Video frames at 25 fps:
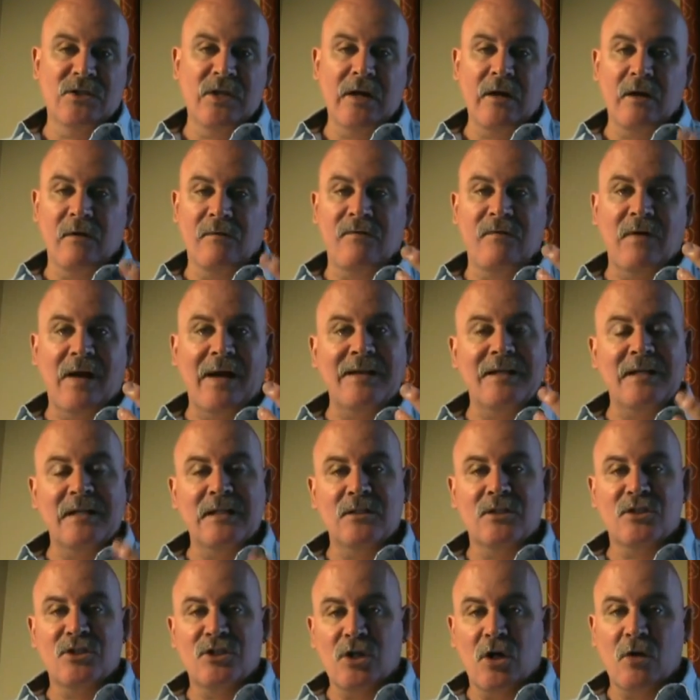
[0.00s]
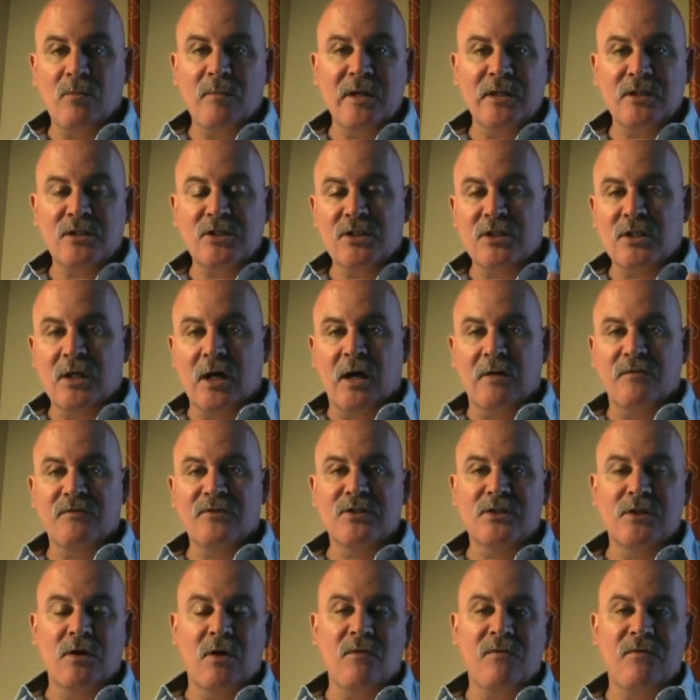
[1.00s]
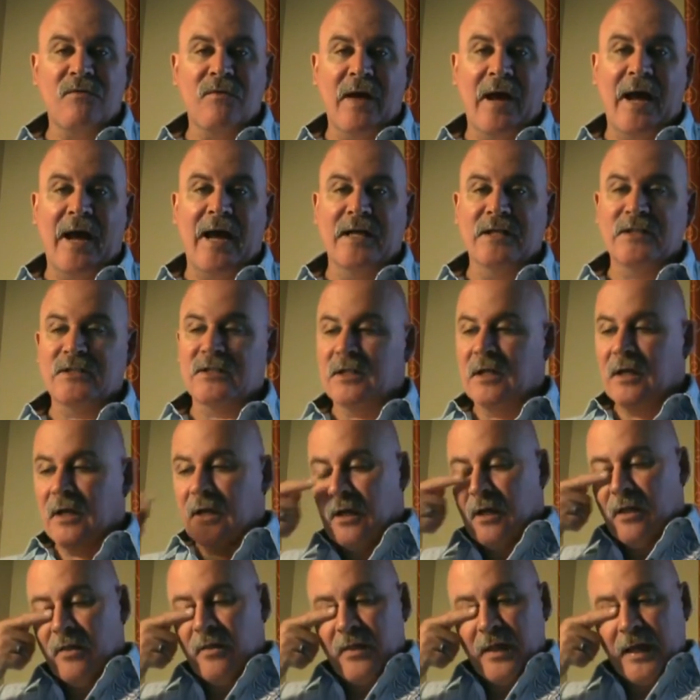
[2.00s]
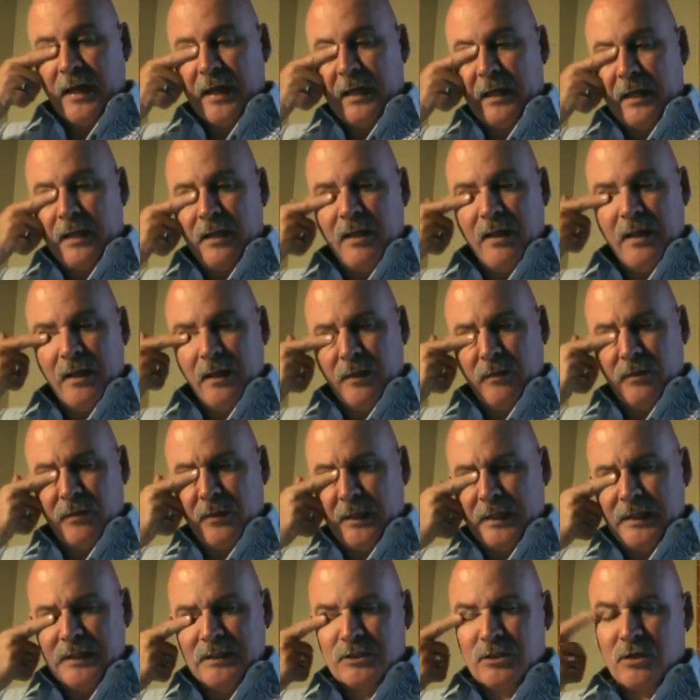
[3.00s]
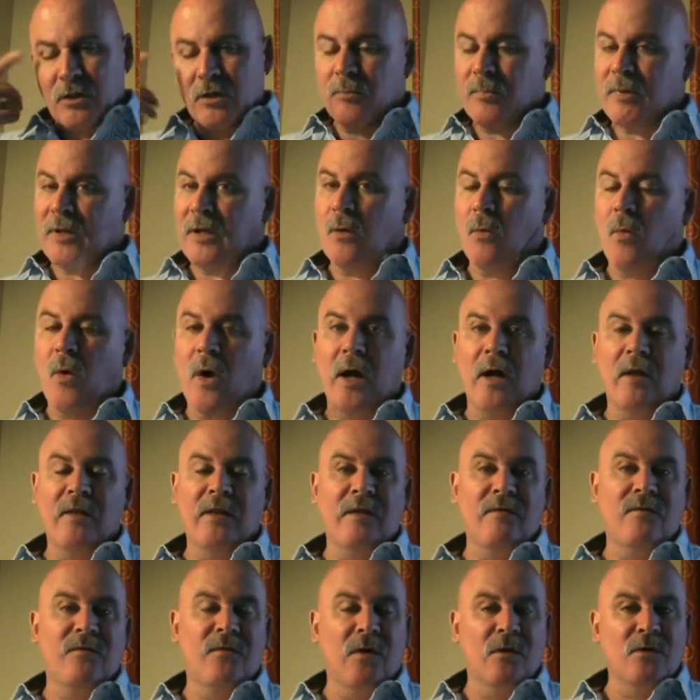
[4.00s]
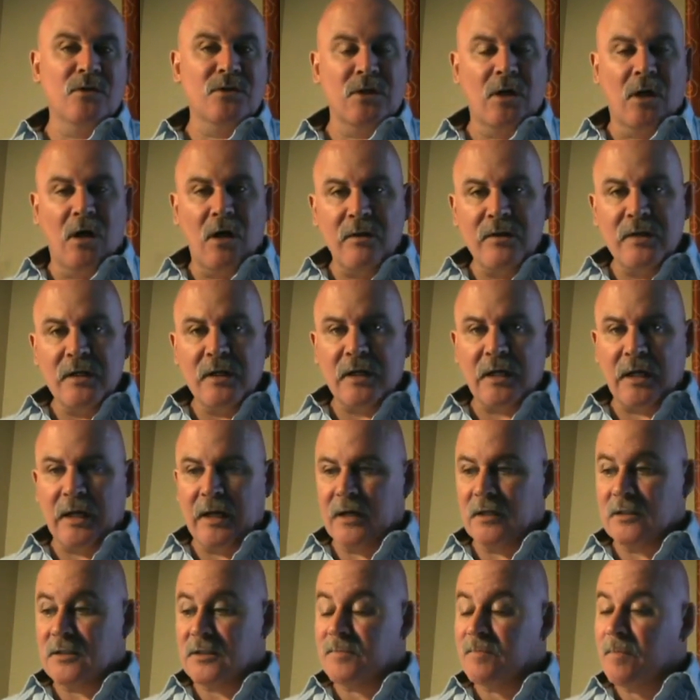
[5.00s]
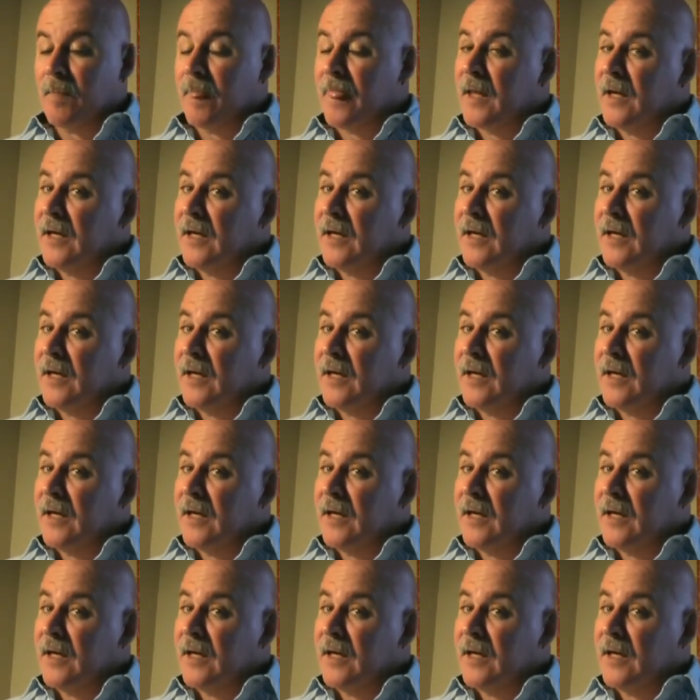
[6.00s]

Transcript: They are finding so much stuff so fast that it's going to be a while. They've frozen all the accounts.